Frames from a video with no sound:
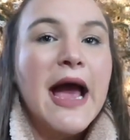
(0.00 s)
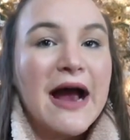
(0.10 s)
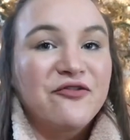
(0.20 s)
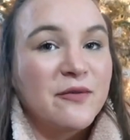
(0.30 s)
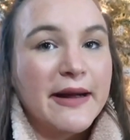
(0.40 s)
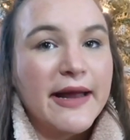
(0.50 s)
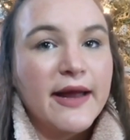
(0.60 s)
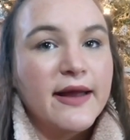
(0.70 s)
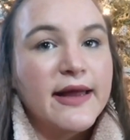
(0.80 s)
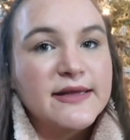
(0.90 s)
after
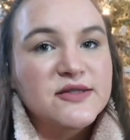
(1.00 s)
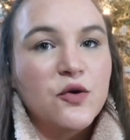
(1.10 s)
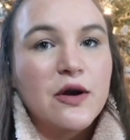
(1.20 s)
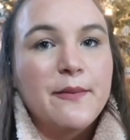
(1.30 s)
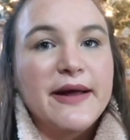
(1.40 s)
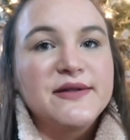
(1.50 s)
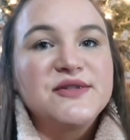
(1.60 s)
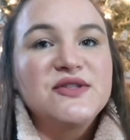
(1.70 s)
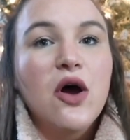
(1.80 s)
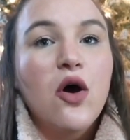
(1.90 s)
my kids go to bed.
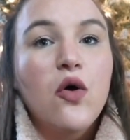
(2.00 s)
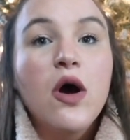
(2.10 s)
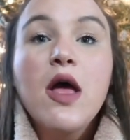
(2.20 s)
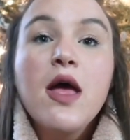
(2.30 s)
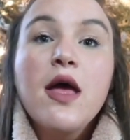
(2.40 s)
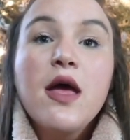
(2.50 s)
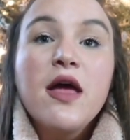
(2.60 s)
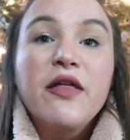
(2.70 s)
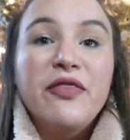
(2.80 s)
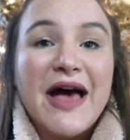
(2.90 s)
So
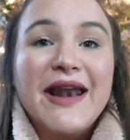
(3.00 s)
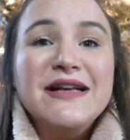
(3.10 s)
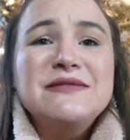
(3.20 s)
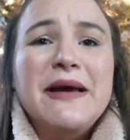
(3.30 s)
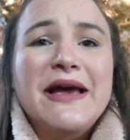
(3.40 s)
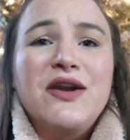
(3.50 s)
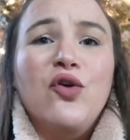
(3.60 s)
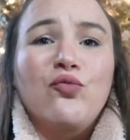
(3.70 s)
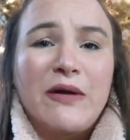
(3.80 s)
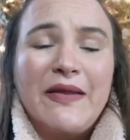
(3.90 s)
that has been
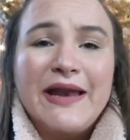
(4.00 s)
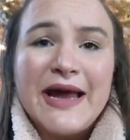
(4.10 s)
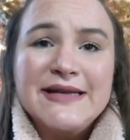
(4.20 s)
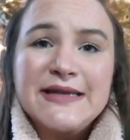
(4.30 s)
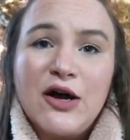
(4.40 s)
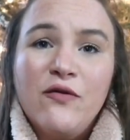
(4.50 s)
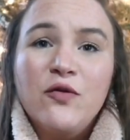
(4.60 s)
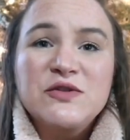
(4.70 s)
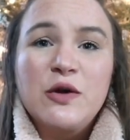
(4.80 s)
really nice and helpful.